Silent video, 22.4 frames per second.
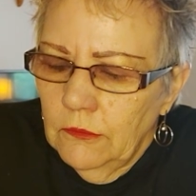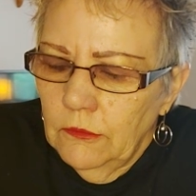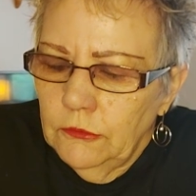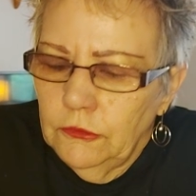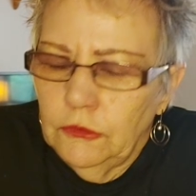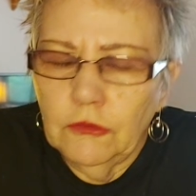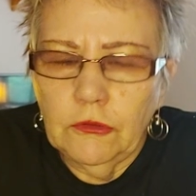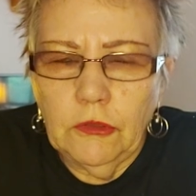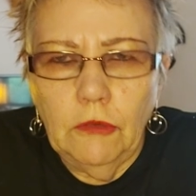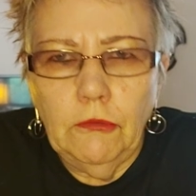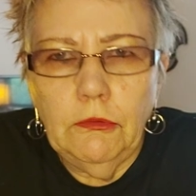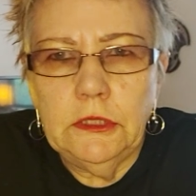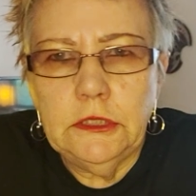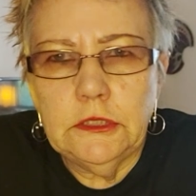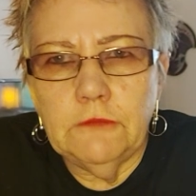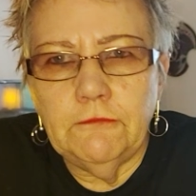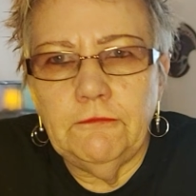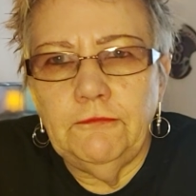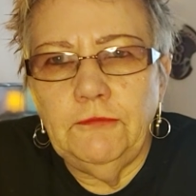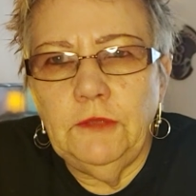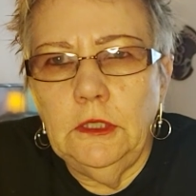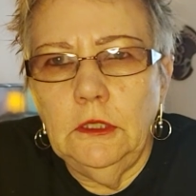you're going
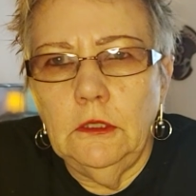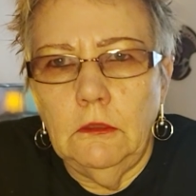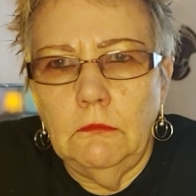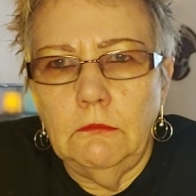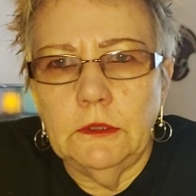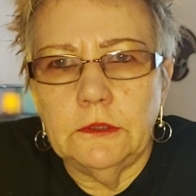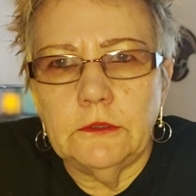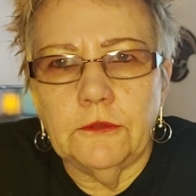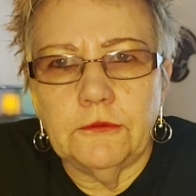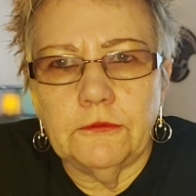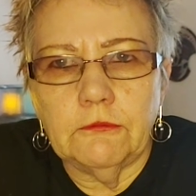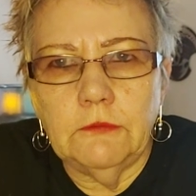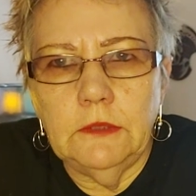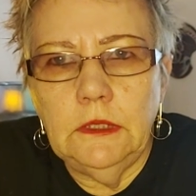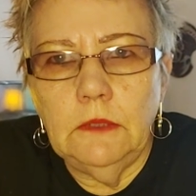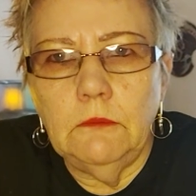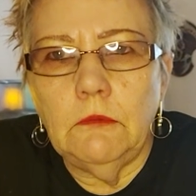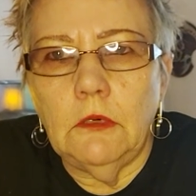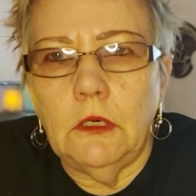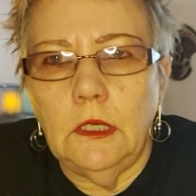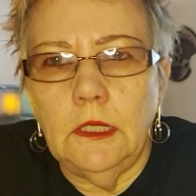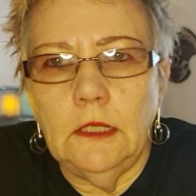to feel with the Three
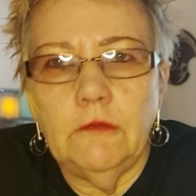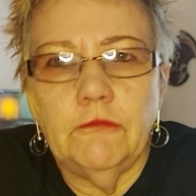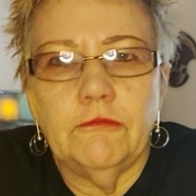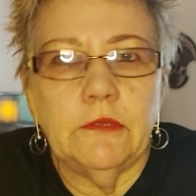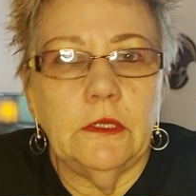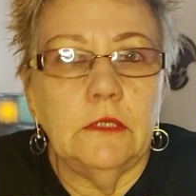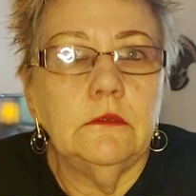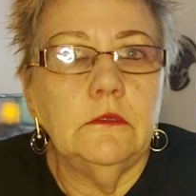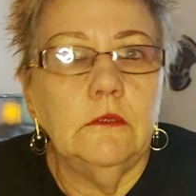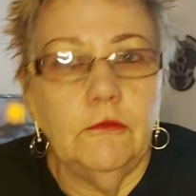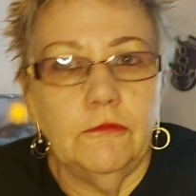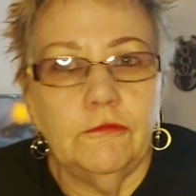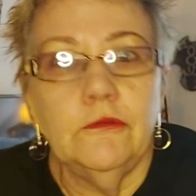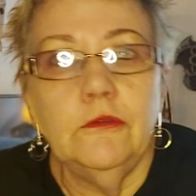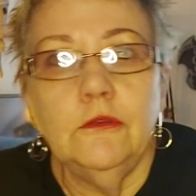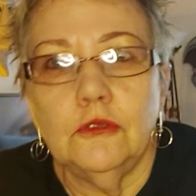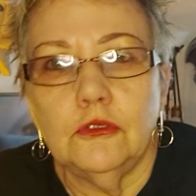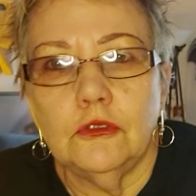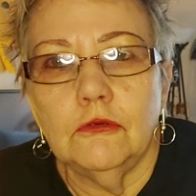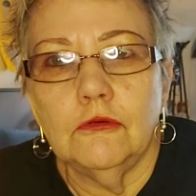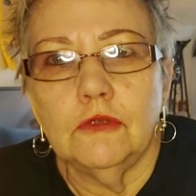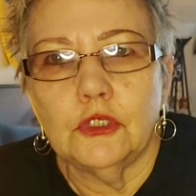of Wands that this
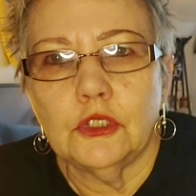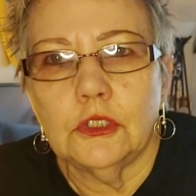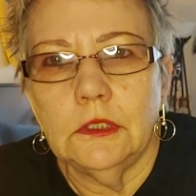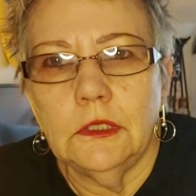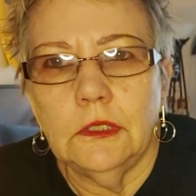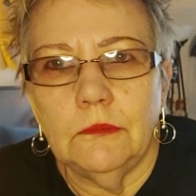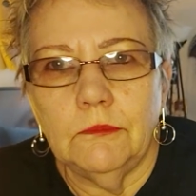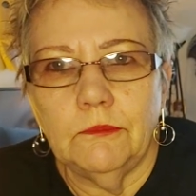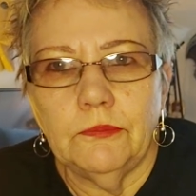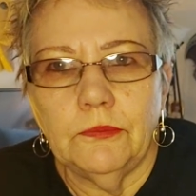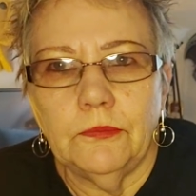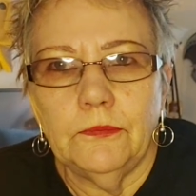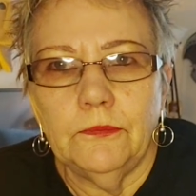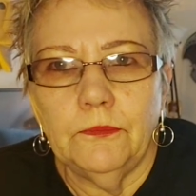is your ship.